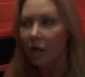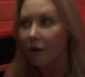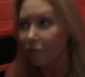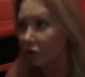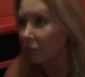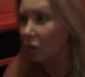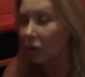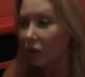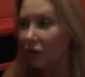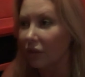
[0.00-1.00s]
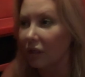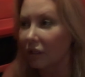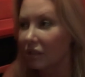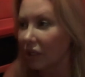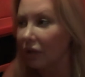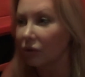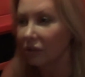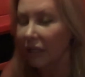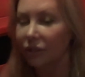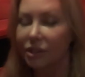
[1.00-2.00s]
Furthermore, the general
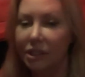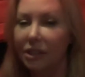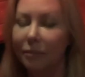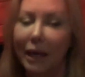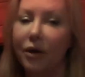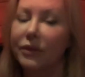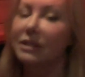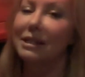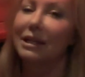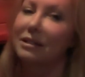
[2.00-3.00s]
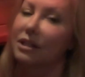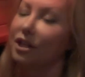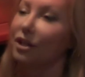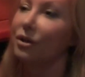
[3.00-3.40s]
energy about these days is